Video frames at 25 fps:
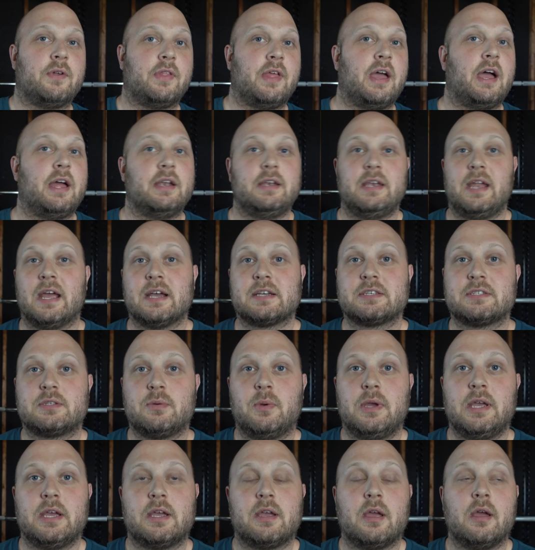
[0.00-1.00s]
for that next
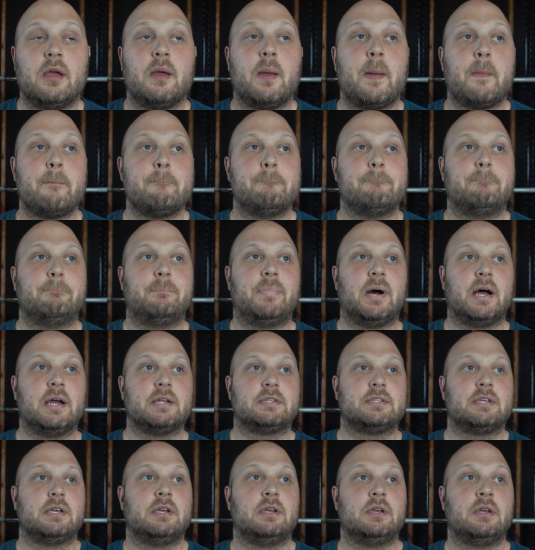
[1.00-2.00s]
week.
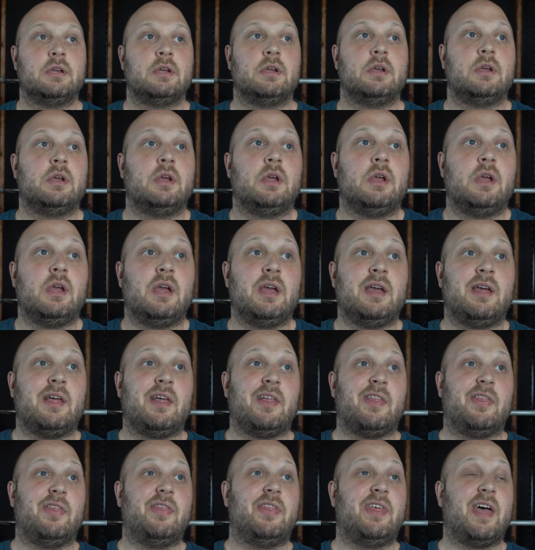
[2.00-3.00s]
But
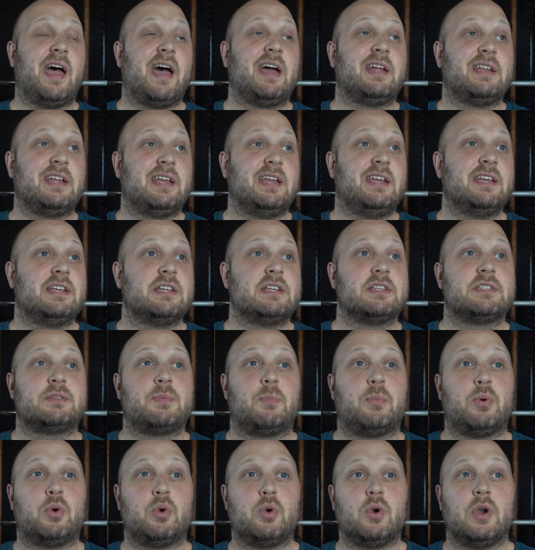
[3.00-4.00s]
that is
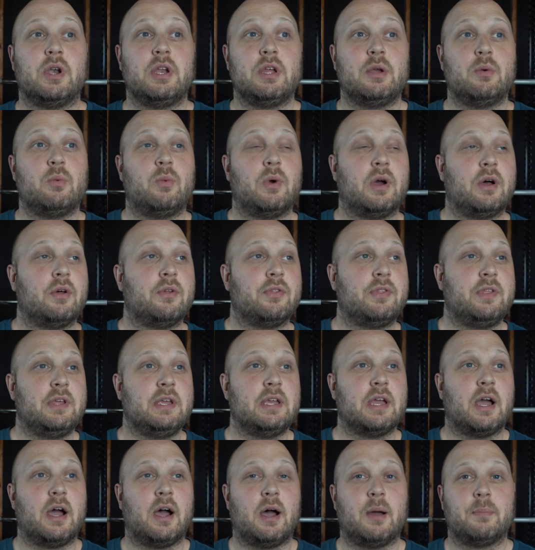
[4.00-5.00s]
pretty well
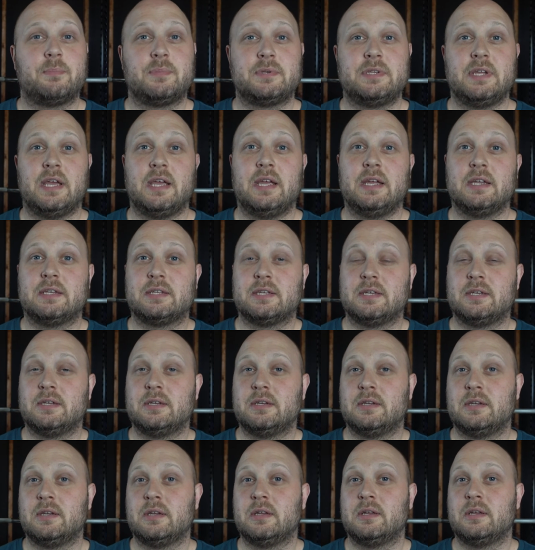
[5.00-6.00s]
the update
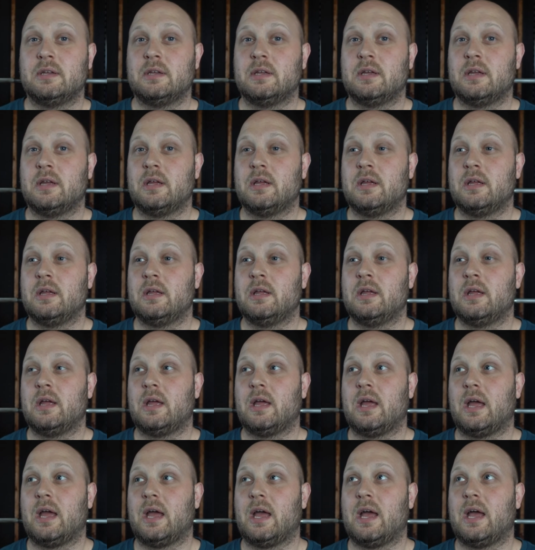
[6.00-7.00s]

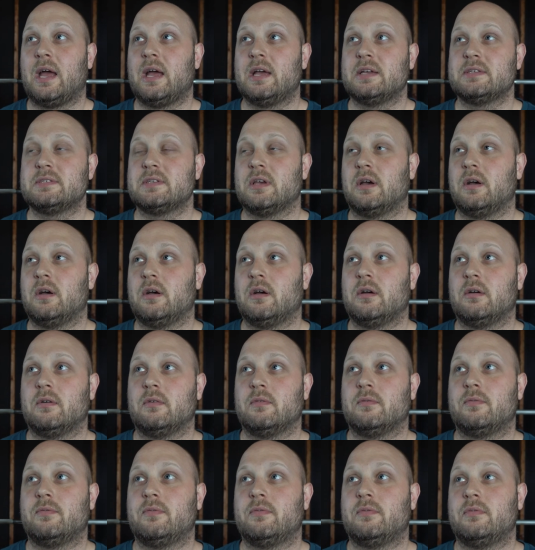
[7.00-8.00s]
as
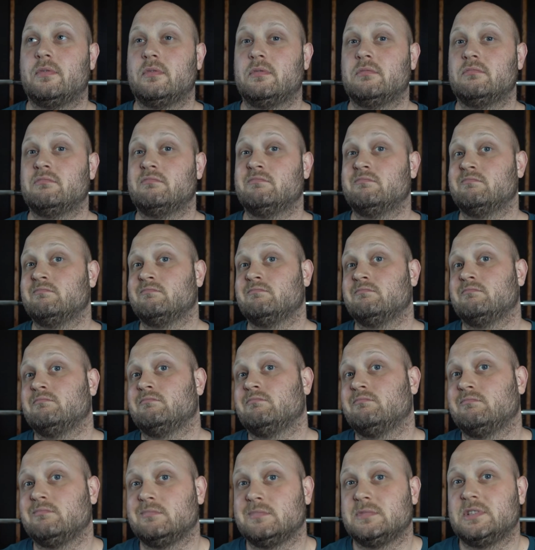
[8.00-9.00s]
of
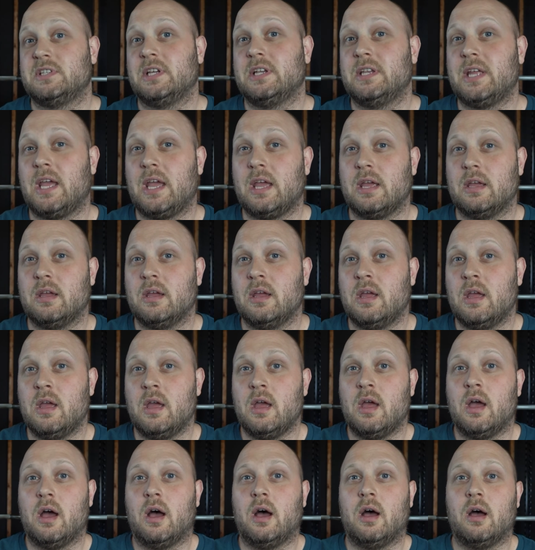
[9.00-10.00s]
today.
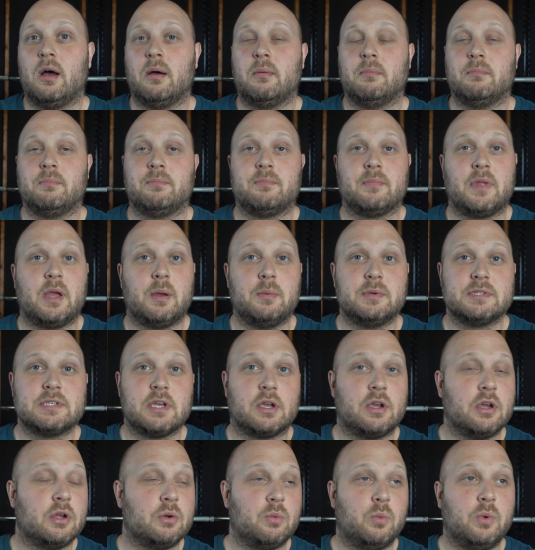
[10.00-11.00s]
It was
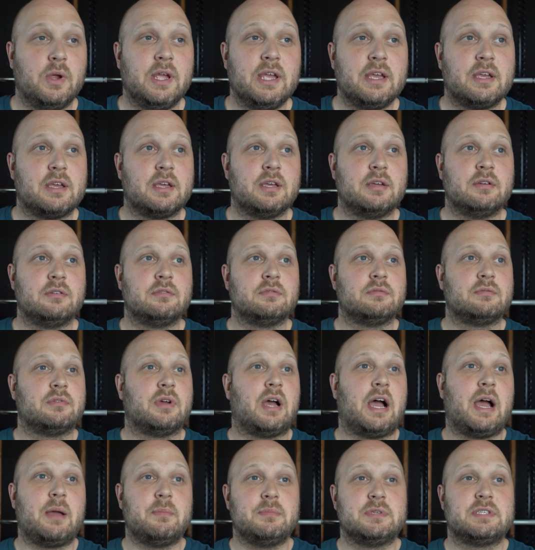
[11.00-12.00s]
a good week.
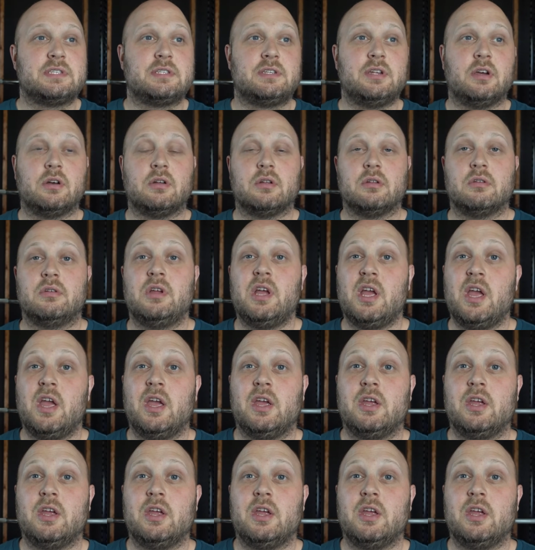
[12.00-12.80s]
I'm still